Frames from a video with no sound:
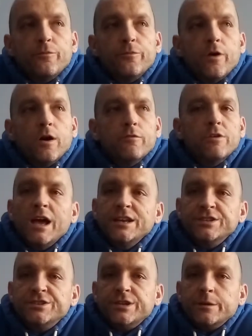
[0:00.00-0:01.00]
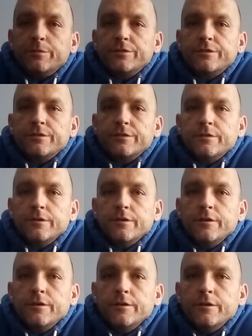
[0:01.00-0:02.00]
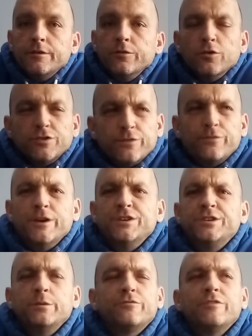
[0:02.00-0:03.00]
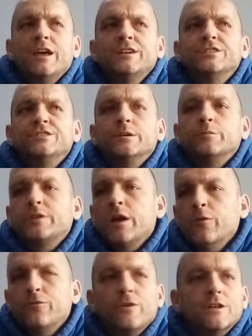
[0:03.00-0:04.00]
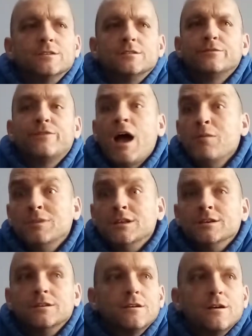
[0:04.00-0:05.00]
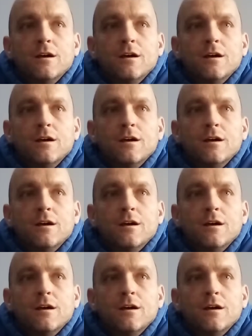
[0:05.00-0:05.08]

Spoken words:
Relationships, not just friendships, relationships, girlfriends, family.